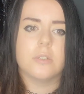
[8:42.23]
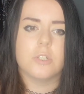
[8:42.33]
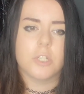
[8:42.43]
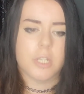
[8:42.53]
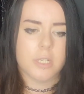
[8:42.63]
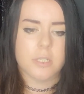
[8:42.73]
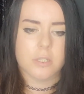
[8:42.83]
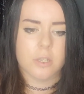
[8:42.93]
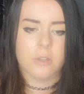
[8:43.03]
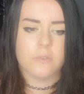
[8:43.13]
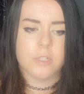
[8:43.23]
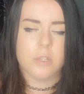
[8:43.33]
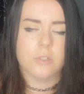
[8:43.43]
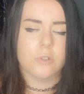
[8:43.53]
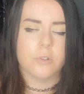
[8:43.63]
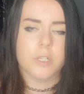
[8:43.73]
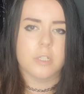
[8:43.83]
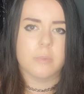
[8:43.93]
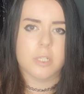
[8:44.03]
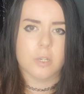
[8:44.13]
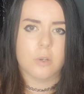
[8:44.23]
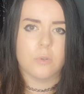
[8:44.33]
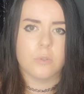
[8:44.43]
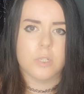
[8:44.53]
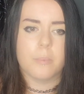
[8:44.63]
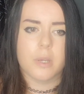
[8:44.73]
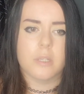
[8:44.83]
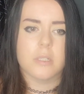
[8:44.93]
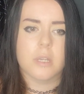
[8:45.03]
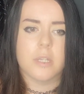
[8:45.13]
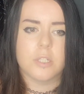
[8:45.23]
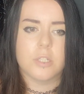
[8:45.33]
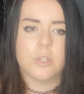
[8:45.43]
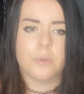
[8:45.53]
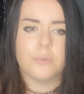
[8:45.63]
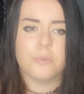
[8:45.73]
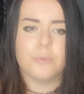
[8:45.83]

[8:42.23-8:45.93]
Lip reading: she deserves her story to be told, but I don't